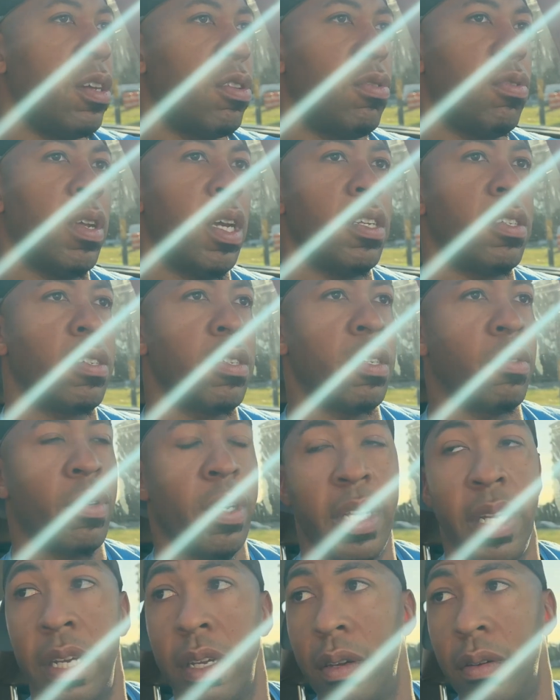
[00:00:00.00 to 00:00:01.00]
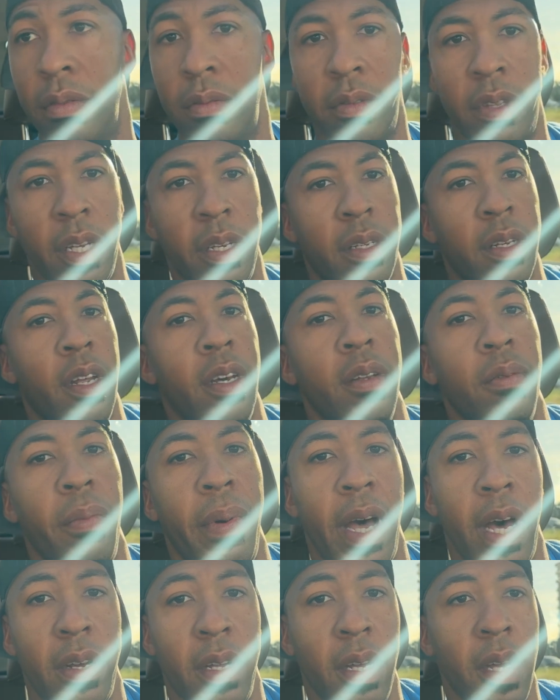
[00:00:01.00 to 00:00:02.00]
do that shit. We ain't going to think nothing
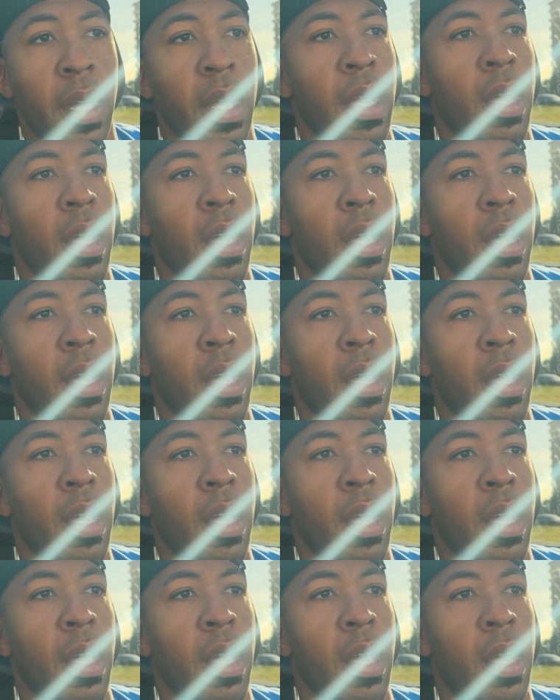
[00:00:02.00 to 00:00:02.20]
about it.